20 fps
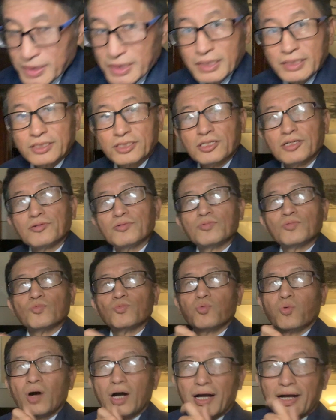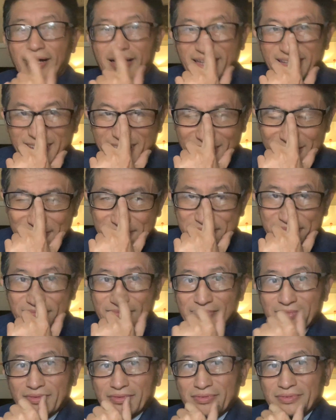So why,
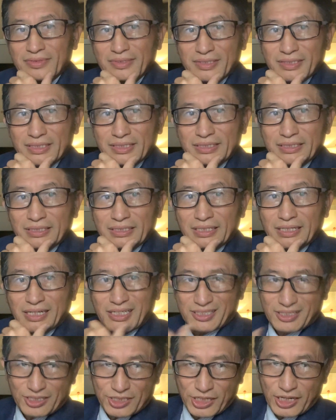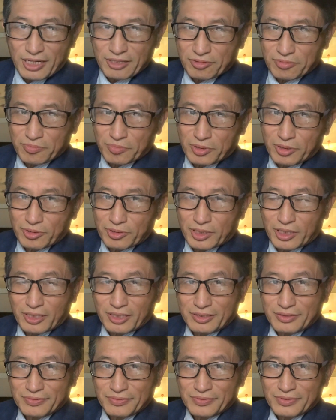as a chartering
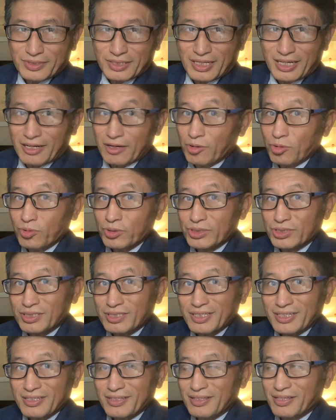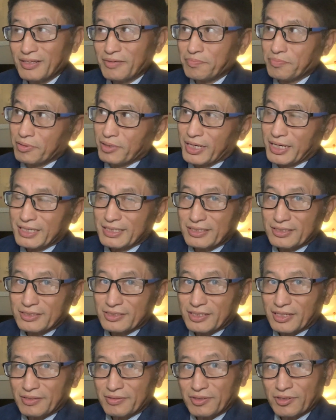broker, I always did the practice
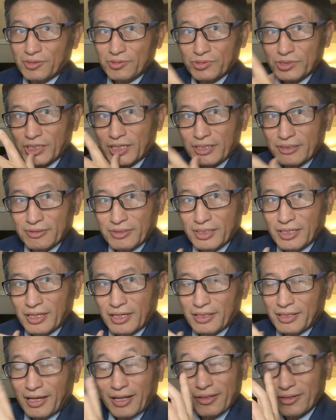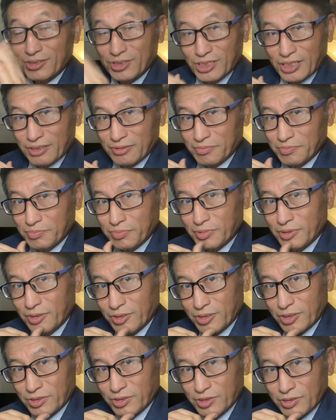that no other chartering
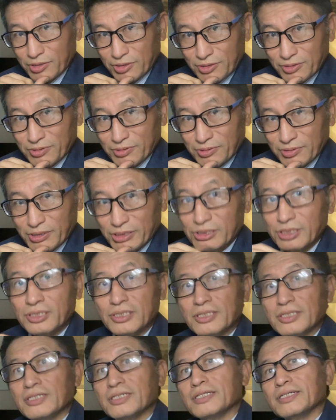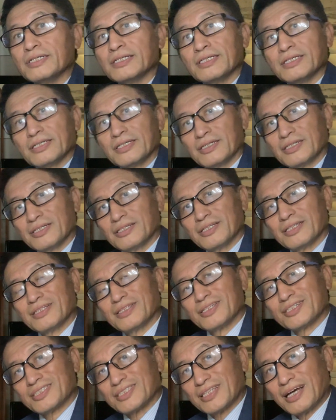brokers do was
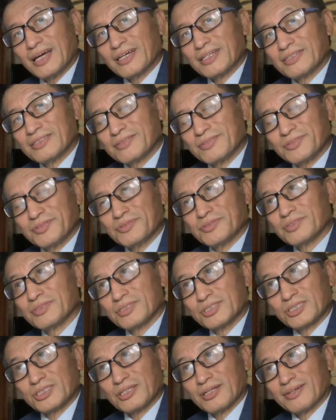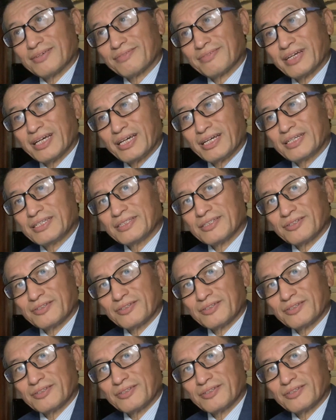the side survey.